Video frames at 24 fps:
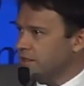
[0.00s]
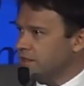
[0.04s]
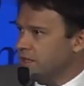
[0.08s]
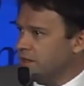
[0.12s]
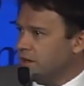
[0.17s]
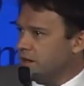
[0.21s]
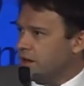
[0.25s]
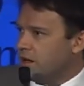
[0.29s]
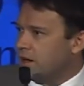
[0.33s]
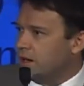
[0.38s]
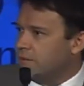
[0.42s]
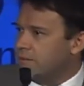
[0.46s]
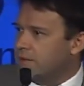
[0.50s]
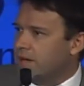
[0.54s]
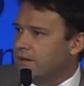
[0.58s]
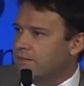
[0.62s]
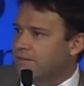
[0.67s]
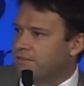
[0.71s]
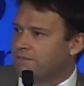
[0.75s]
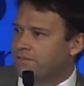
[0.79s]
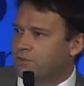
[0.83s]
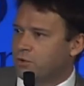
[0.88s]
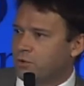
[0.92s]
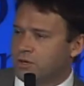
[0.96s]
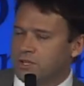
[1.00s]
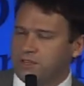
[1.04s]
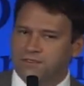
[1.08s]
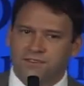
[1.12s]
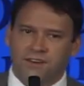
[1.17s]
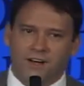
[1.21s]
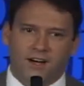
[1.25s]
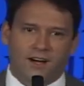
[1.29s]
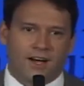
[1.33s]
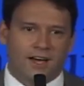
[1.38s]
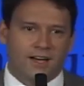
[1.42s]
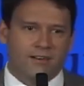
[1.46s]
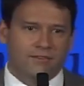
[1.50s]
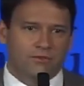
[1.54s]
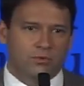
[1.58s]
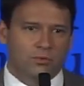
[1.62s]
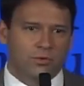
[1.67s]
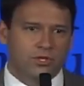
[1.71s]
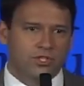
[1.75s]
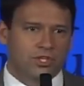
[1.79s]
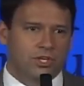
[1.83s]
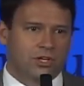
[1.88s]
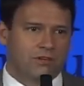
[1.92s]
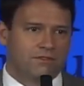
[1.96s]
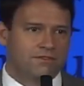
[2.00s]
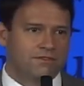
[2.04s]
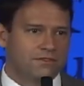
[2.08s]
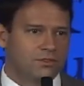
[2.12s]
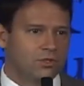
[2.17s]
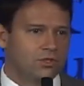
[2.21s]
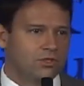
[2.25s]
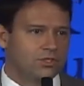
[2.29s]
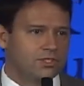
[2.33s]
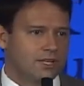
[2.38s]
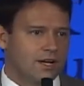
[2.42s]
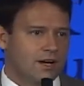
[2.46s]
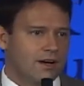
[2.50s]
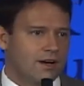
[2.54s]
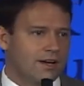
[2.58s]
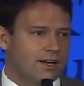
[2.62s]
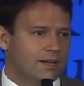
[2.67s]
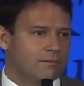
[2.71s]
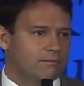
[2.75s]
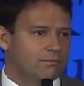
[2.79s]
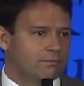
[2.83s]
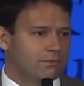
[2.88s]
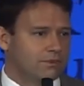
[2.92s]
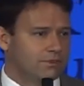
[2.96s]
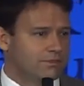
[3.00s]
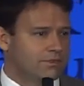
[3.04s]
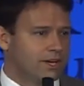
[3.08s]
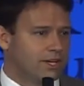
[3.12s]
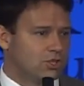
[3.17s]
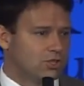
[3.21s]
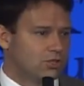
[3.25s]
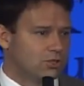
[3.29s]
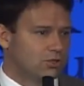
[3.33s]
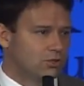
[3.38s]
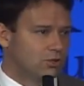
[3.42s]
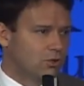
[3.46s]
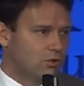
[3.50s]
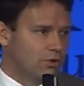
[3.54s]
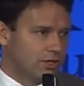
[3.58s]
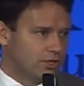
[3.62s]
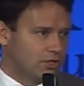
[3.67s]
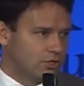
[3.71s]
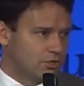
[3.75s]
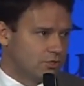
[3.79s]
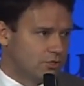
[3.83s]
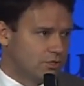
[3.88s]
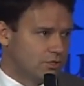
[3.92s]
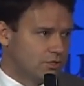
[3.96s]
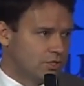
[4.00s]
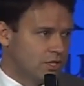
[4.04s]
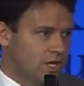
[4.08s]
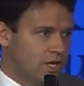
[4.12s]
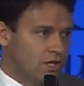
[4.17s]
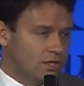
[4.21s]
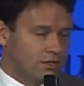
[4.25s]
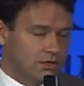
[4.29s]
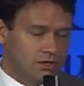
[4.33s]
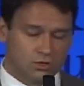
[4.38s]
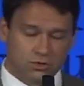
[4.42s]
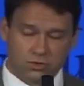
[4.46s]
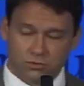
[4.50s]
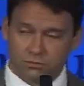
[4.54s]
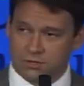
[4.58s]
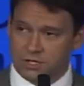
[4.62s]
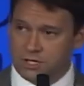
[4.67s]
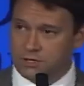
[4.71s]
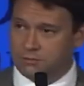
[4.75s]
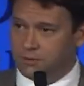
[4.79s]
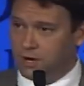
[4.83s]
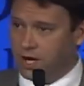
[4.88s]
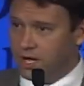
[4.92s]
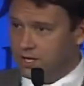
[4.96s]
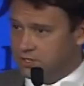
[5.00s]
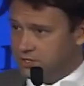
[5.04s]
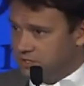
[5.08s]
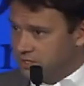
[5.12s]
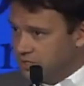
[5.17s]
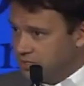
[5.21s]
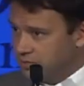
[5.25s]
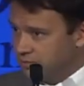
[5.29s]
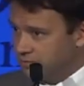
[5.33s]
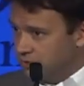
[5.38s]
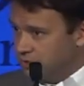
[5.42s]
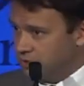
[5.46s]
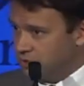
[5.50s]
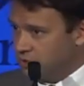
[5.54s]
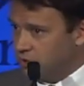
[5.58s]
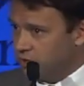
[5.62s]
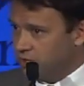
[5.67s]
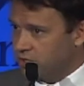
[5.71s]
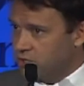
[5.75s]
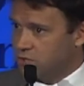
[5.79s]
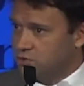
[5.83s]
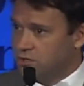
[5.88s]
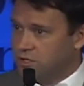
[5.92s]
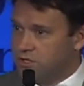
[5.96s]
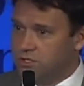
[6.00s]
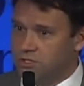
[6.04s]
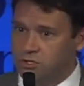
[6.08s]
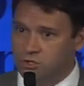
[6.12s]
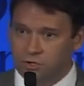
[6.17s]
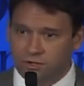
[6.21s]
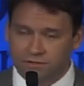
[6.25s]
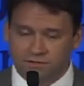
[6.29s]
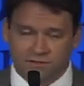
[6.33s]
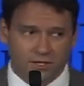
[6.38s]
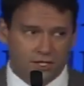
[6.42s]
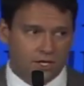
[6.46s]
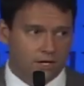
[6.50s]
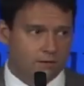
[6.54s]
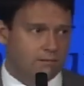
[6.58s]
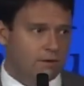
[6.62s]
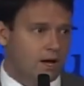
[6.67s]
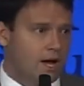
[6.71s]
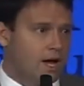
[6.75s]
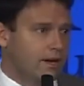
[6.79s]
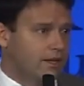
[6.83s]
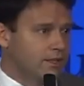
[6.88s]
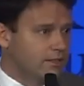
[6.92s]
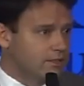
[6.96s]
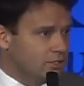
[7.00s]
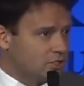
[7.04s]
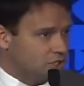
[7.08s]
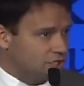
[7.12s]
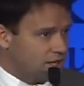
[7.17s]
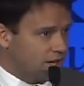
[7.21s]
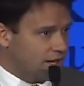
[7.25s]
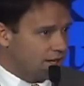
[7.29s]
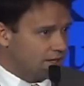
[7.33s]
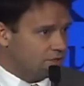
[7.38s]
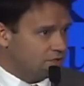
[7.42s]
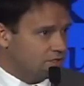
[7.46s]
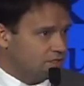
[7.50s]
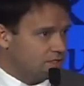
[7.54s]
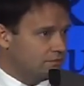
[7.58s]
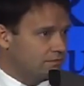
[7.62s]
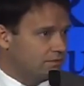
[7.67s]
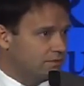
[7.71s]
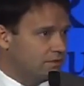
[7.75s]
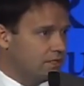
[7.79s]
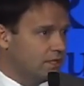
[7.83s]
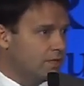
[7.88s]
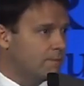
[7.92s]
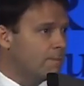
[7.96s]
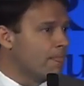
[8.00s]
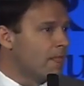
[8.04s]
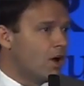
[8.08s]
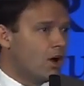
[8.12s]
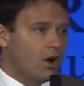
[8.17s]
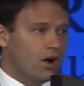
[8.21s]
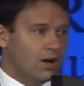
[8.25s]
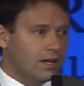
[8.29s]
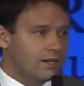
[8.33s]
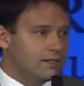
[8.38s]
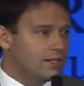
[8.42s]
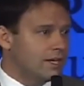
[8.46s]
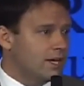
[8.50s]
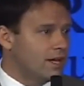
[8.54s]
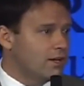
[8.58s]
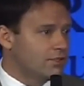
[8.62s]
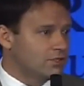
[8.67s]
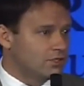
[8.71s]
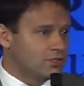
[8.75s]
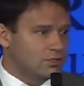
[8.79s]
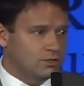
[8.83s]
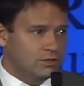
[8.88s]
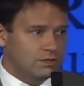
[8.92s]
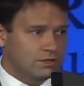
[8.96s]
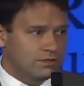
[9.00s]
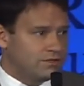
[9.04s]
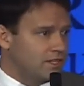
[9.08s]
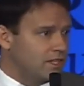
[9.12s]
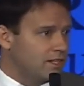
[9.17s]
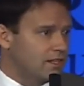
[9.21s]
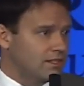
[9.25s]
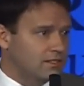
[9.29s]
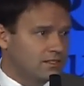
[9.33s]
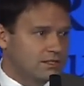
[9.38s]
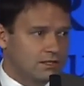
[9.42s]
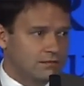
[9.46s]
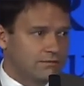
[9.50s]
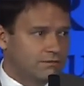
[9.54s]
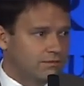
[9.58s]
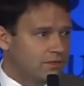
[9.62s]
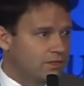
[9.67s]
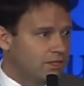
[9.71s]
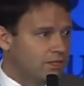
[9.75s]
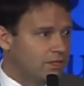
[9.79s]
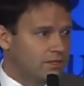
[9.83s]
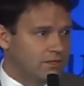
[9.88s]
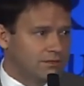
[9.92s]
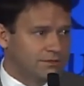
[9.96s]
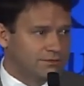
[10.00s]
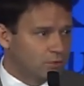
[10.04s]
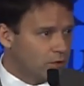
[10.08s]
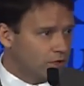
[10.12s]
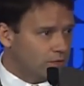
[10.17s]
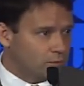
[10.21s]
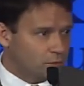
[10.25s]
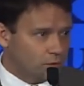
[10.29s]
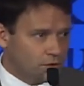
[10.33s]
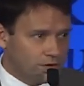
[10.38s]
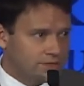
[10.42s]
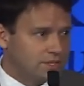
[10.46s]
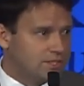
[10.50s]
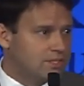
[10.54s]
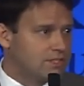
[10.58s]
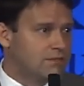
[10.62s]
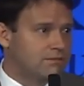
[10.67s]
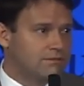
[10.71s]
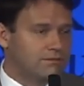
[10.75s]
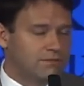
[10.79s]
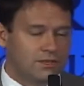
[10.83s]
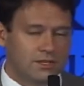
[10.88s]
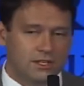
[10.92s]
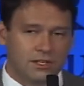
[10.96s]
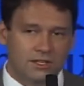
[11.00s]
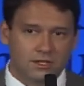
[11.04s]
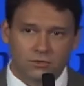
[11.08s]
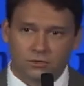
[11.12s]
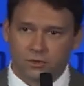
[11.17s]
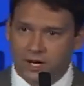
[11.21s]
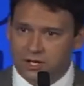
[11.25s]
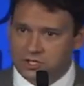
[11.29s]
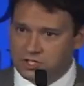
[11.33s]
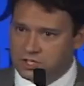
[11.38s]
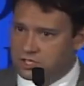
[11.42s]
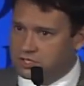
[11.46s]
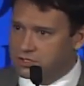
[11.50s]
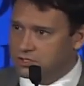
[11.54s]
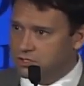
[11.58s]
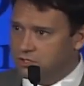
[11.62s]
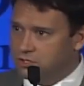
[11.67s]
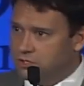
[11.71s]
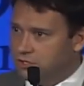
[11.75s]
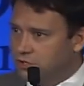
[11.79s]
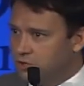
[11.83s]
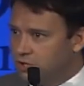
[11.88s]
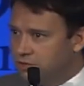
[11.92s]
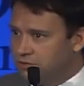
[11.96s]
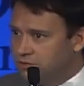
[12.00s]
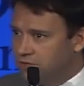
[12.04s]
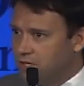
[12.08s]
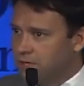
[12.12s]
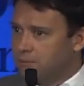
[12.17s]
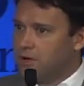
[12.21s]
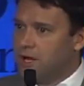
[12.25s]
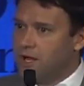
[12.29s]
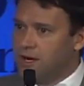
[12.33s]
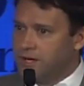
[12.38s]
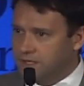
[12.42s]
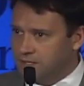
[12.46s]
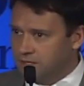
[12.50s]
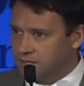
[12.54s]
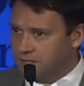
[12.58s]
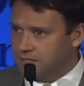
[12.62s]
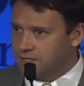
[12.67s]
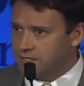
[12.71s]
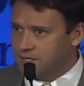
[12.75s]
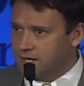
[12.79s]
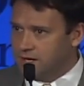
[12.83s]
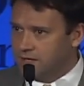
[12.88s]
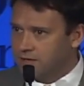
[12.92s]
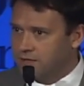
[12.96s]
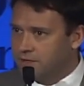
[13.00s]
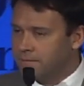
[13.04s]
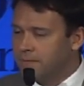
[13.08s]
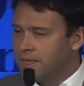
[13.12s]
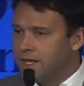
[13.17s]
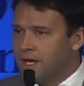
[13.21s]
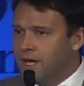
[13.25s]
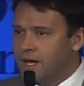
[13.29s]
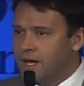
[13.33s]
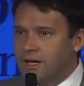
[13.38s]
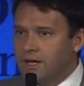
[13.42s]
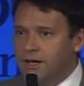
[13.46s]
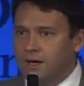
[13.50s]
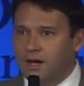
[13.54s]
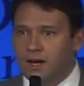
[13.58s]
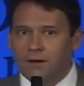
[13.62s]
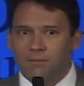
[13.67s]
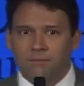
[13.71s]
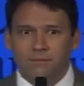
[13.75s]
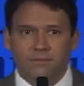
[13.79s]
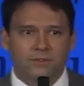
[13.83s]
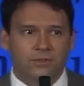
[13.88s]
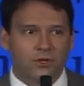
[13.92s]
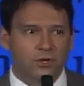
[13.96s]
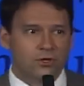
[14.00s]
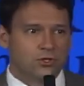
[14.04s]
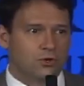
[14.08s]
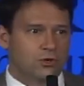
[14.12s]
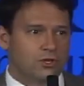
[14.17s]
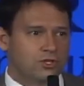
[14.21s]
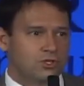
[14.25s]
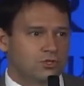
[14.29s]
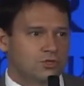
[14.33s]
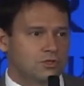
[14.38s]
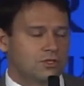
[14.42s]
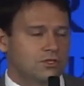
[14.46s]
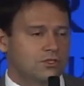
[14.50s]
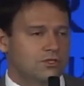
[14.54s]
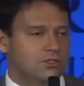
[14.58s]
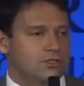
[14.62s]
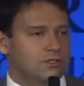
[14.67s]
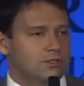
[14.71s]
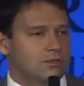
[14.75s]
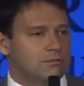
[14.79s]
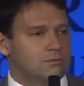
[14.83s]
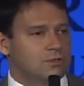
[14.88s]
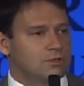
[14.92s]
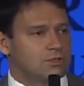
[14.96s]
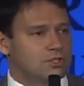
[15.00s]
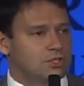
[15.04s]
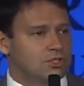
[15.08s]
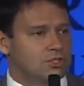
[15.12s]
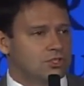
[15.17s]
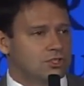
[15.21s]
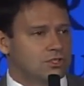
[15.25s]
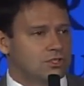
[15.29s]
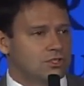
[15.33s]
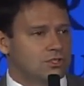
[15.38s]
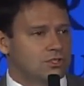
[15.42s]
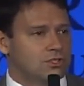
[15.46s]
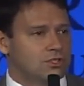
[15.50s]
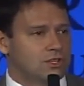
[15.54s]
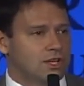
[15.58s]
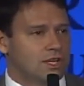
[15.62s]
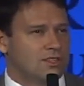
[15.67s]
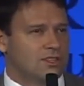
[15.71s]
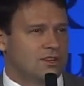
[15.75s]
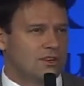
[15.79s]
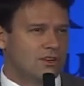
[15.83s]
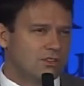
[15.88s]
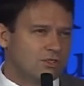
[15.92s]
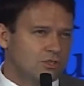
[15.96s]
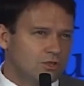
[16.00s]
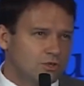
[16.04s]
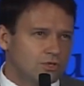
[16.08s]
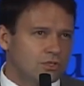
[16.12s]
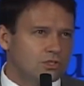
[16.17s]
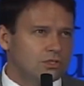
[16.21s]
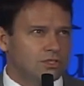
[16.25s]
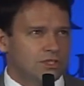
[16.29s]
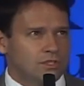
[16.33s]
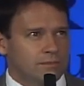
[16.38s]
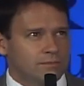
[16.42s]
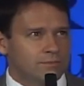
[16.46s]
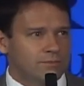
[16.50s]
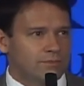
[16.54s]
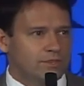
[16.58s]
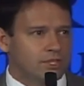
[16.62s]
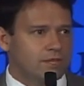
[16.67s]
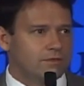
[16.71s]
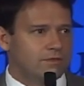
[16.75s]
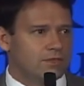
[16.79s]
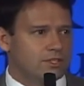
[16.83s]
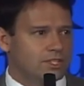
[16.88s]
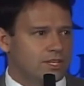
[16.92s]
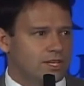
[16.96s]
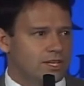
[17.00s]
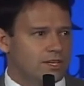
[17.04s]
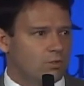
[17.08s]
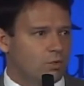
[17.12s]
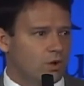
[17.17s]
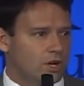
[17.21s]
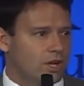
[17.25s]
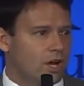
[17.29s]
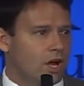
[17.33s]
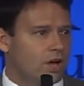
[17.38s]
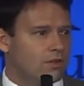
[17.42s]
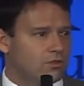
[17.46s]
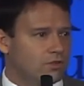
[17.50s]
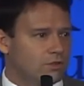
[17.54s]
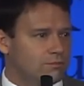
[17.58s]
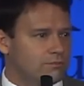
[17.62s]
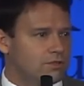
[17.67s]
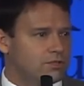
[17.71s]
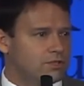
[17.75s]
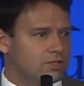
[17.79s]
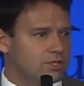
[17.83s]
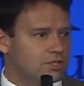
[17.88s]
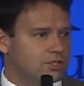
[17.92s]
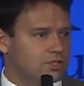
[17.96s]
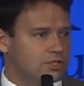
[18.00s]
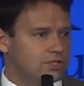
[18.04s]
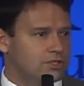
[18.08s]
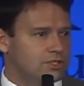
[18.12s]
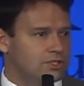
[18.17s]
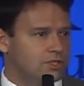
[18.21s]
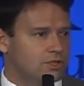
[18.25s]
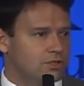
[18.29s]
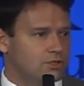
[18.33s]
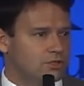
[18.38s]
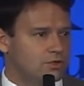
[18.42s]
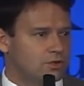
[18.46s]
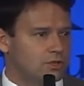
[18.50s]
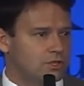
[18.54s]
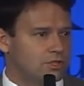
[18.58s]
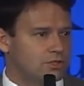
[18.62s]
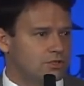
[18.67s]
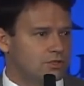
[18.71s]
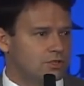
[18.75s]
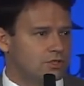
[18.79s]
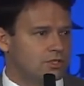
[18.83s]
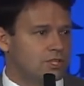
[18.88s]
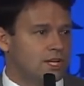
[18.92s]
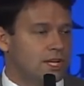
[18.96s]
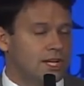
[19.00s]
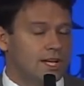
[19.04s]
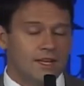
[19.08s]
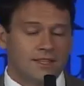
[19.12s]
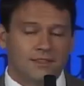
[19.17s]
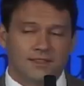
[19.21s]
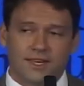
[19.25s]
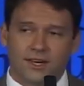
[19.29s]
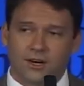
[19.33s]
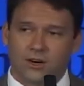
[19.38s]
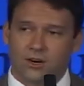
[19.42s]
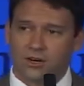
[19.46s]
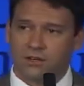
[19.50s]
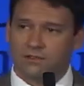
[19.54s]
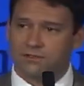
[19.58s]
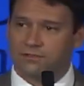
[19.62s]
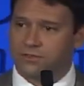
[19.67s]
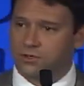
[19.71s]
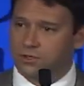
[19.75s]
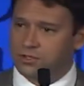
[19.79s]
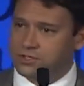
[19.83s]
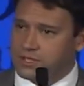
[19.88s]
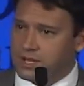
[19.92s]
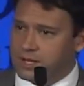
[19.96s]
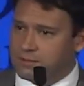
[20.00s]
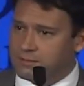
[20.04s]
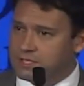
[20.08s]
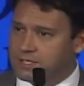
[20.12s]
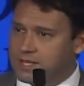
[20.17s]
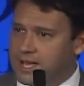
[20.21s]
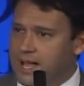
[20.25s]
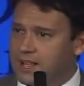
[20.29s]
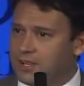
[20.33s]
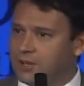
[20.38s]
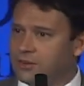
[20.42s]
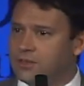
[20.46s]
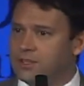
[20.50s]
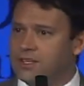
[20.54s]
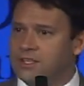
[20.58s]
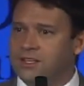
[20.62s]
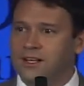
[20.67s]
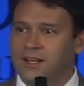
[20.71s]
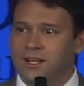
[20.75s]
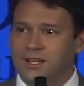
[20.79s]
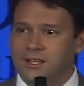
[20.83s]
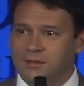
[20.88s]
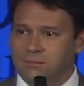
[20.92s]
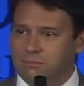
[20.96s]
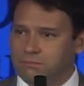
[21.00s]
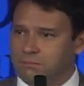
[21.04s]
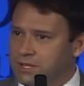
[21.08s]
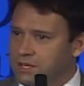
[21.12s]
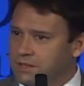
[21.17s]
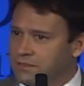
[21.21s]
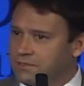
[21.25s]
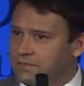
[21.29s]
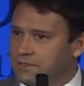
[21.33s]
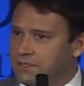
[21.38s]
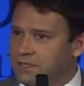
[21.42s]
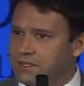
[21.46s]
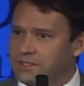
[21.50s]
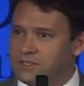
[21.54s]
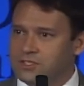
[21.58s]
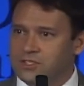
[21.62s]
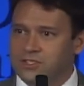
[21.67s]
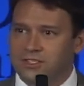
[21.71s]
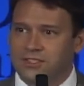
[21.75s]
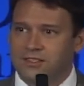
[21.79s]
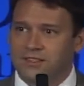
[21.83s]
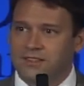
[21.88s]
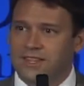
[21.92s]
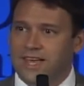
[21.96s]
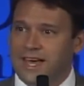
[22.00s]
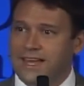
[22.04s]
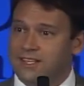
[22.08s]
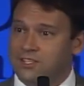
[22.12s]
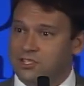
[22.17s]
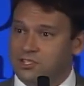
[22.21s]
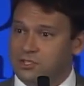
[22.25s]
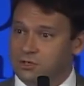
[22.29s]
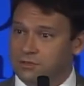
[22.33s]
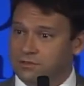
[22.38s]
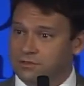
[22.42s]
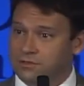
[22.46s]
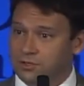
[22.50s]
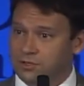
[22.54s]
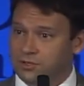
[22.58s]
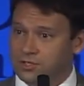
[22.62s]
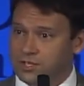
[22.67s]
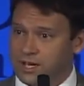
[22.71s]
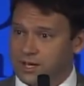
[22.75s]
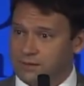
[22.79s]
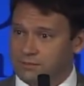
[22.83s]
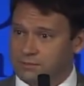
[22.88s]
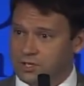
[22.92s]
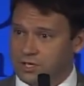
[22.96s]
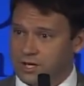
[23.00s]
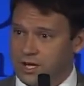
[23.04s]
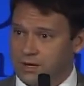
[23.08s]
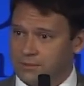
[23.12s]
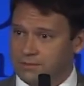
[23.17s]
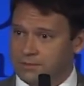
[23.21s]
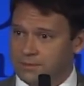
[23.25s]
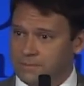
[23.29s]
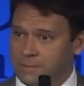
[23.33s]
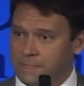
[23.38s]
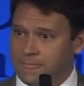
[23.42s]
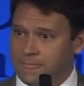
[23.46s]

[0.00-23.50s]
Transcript: There are about 45 which are full-time professional orchestras. Those would be the Boston Symphony Orchestra, the New York Philharmonic, the Chicago Symphony, on down to the Phoenix Symphony, the Fort Worth Symphony, the Rochester New York Philharmonic, etc. Those orchestras, the musicians, and there are usually give or take 100 musicians in those orchestras, they earn a full-time salary, benefits, that is their full-time job.